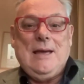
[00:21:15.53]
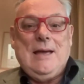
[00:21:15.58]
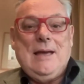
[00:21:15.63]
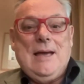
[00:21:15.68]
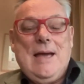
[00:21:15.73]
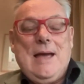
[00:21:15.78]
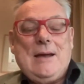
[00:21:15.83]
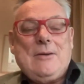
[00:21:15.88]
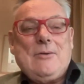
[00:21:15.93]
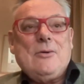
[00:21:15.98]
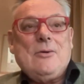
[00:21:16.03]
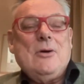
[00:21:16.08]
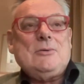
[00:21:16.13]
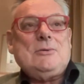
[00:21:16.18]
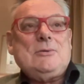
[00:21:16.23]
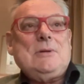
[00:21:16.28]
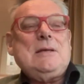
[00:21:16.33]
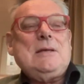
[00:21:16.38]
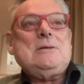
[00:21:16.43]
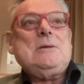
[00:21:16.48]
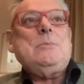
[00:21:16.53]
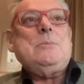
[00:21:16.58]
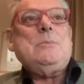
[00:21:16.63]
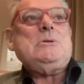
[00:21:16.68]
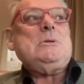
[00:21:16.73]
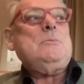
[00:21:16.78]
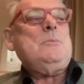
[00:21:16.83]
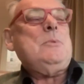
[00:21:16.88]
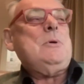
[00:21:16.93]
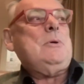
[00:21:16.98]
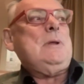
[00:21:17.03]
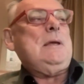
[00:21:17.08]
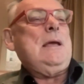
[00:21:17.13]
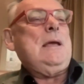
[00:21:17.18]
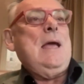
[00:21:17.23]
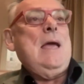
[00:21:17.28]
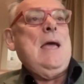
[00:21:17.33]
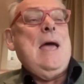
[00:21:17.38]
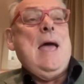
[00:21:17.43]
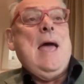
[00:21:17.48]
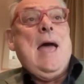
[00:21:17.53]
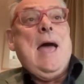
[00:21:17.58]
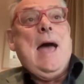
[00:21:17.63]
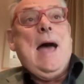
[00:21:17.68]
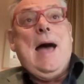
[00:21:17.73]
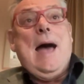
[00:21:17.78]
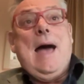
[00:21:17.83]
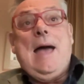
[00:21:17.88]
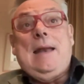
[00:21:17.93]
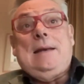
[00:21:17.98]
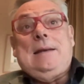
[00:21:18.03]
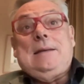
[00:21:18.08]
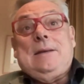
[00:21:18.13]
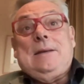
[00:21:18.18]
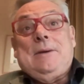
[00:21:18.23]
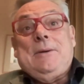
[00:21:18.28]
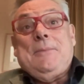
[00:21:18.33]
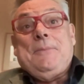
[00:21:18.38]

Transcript: agricultural exhibition building. And,